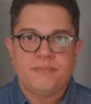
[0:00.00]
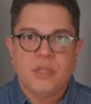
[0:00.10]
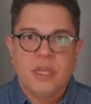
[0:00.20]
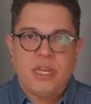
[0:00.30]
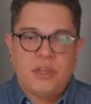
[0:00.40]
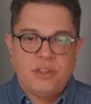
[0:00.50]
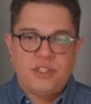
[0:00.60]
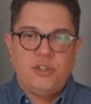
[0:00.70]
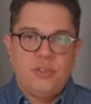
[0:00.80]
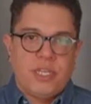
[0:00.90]
Now there's
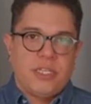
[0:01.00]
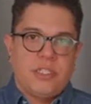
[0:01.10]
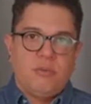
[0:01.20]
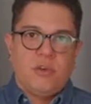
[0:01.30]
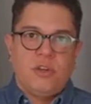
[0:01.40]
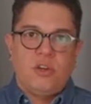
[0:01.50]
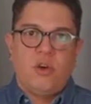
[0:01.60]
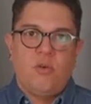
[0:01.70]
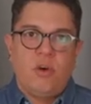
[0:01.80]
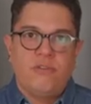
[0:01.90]
2 tests that we're going to
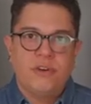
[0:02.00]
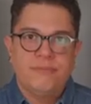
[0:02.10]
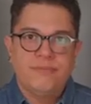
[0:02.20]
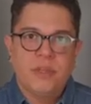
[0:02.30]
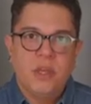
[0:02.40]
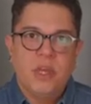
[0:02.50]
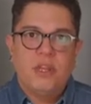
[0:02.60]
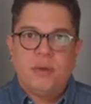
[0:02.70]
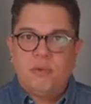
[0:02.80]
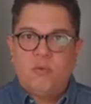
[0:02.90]
go over.
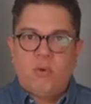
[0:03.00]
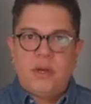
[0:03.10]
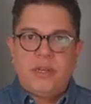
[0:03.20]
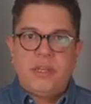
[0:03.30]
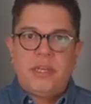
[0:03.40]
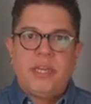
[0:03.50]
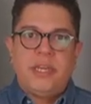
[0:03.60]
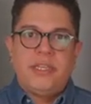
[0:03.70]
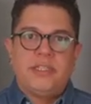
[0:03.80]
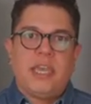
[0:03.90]
Number 1
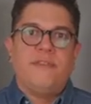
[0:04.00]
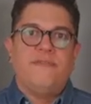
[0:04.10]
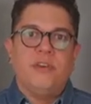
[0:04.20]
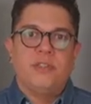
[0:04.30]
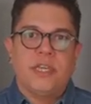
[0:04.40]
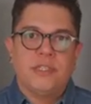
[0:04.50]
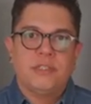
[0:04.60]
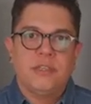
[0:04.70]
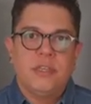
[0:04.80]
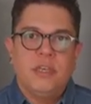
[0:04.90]
is a fill test.
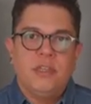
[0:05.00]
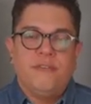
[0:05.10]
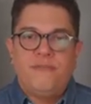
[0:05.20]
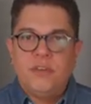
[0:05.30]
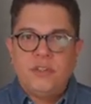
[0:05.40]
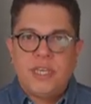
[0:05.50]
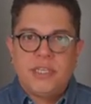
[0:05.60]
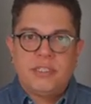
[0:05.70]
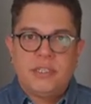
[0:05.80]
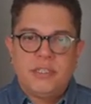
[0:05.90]
The fill
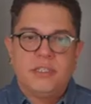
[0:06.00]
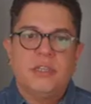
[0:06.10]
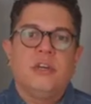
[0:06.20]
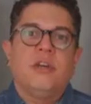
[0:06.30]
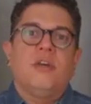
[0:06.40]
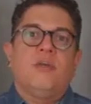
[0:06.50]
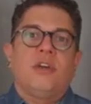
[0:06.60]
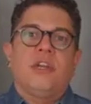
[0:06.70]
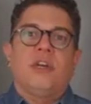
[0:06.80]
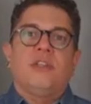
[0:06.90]
test is we're going
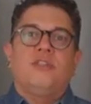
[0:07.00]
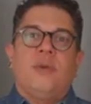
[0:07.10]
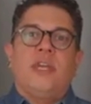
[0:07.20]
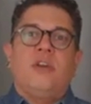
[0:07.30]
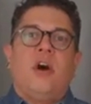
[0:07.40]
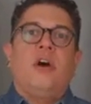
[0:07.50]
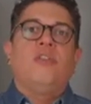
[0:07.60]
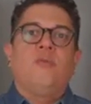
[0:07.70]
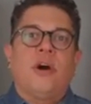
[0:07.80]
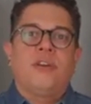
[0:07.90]
to drain all the
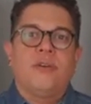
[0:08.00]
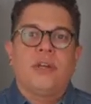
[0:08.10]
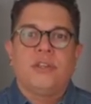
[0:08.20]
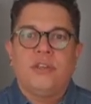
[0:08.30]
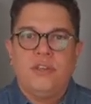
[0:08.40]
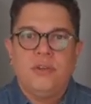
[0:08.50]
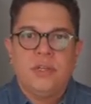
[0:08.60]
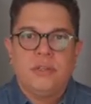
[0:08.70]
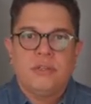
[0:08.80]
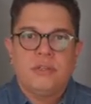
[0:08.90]
water out of the unit,
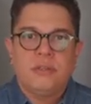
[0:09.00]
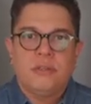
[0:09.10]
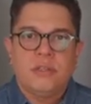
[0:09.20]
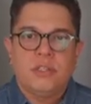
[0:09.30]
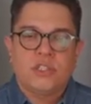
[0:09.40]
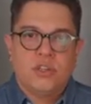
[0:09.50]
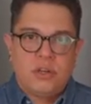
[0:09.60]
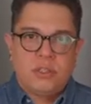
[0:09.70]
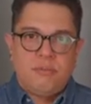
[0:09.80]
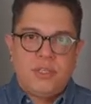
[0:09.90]
start
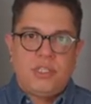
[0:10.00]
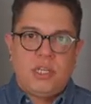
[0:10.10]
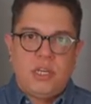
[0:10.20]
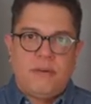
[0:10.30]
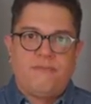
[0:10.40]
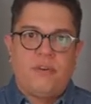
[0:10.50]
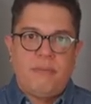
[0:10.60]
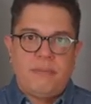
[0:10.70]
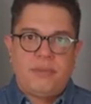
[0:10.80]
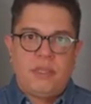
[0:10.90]
the machine up from
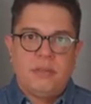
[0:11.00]
empty,